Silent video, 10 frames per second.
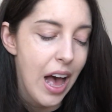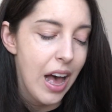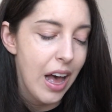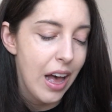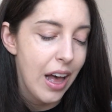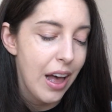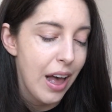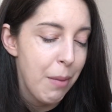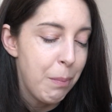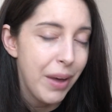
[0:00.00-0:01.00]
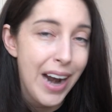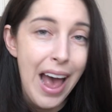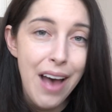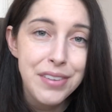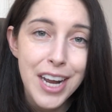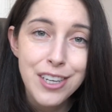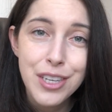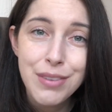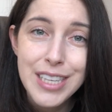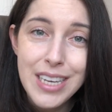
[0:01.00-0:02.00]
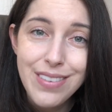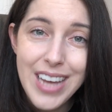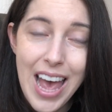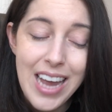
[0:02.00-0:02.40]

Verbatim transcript: Uh, but I haven't actually received